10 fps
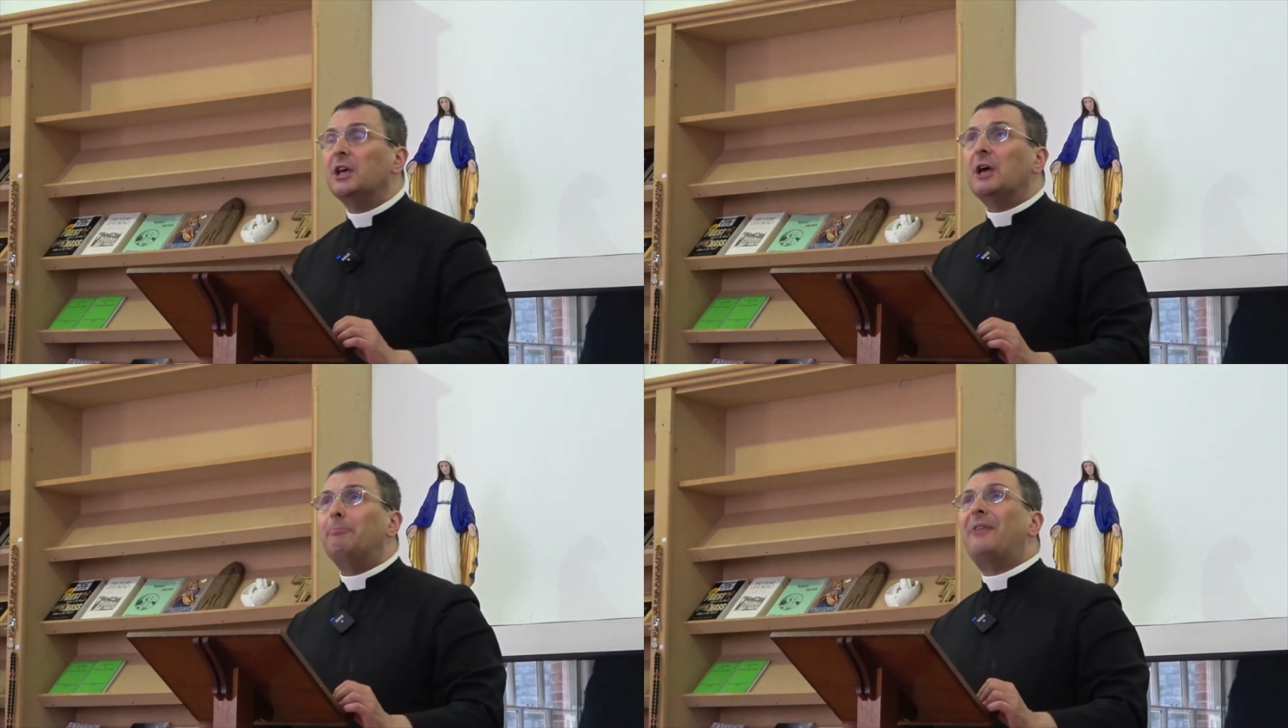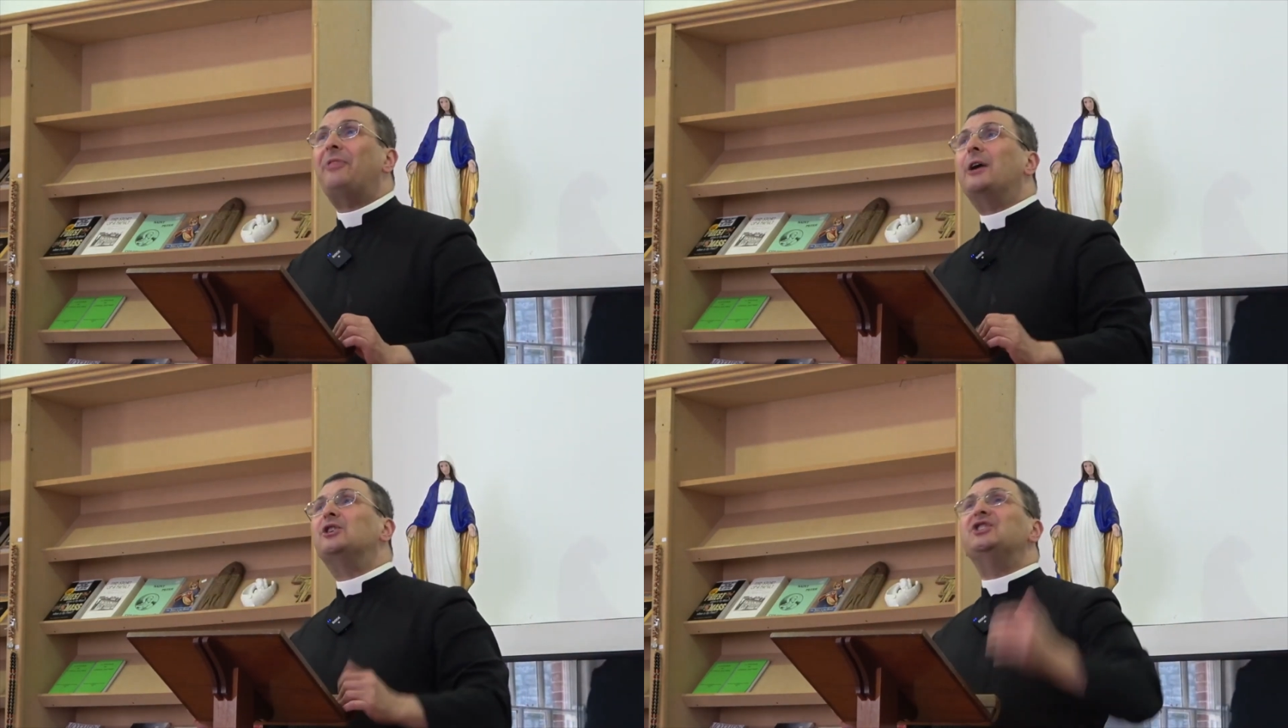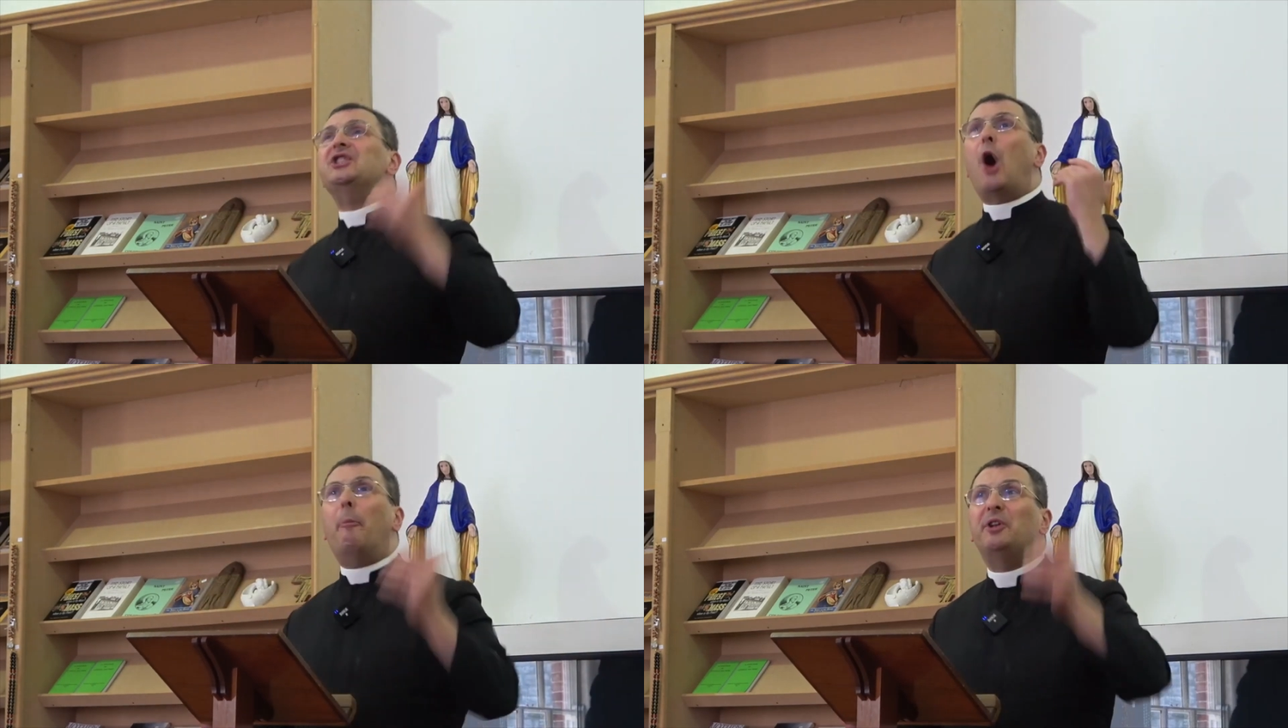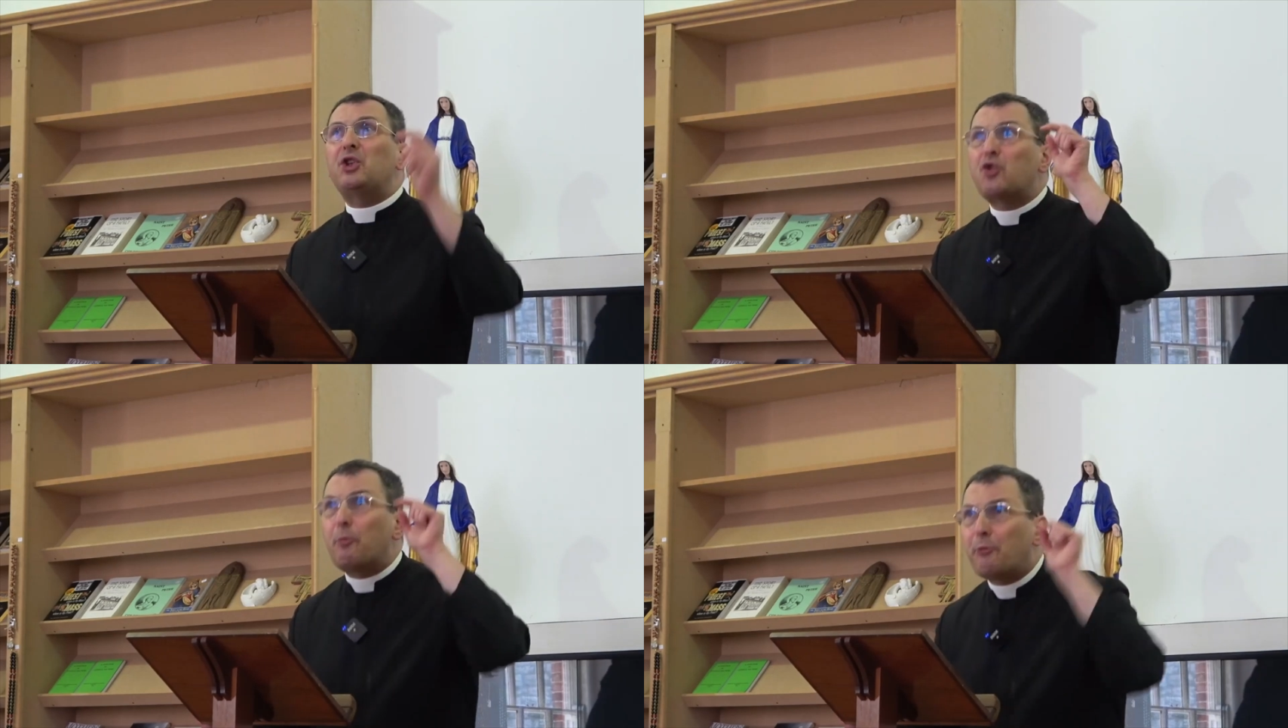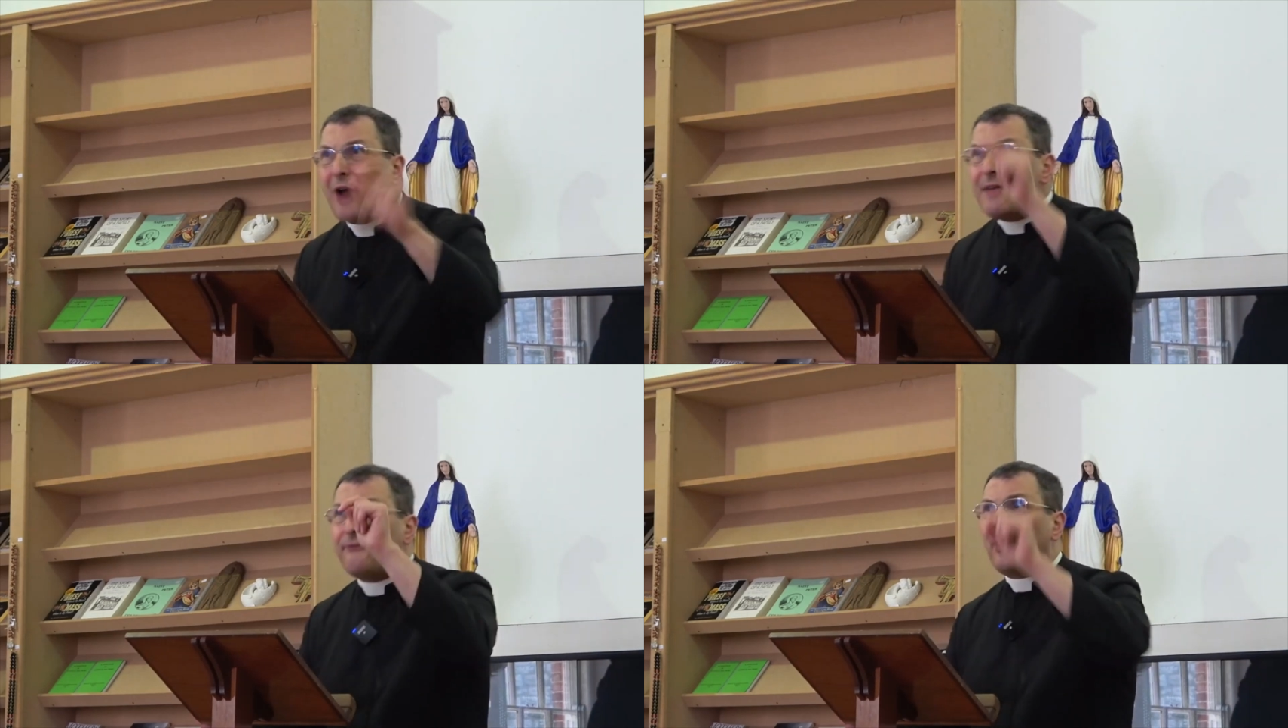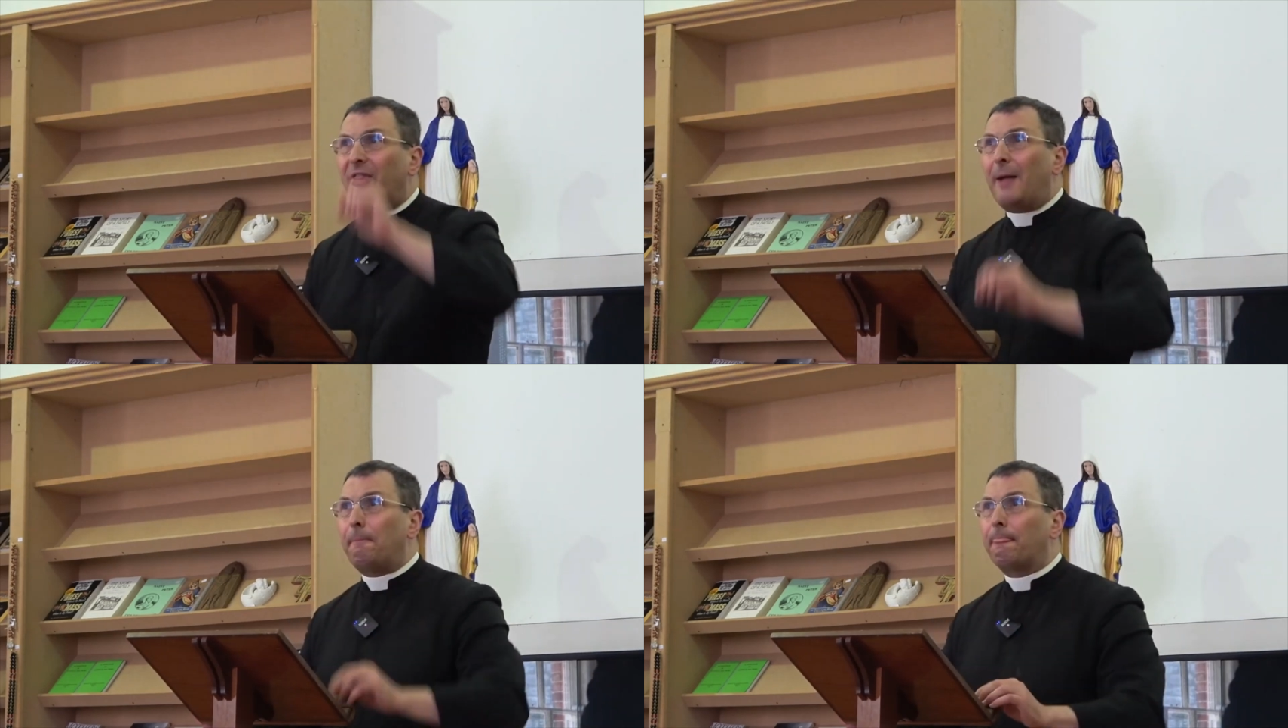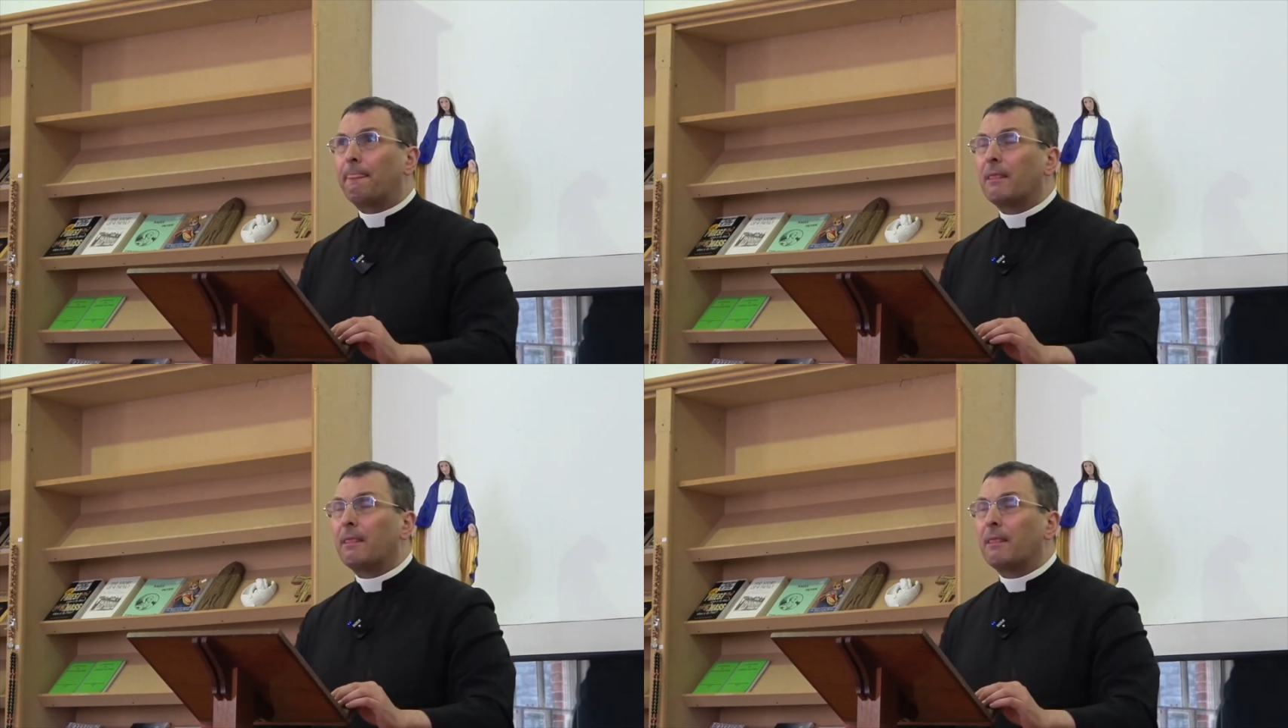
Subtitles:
But there is nobody to pray for them,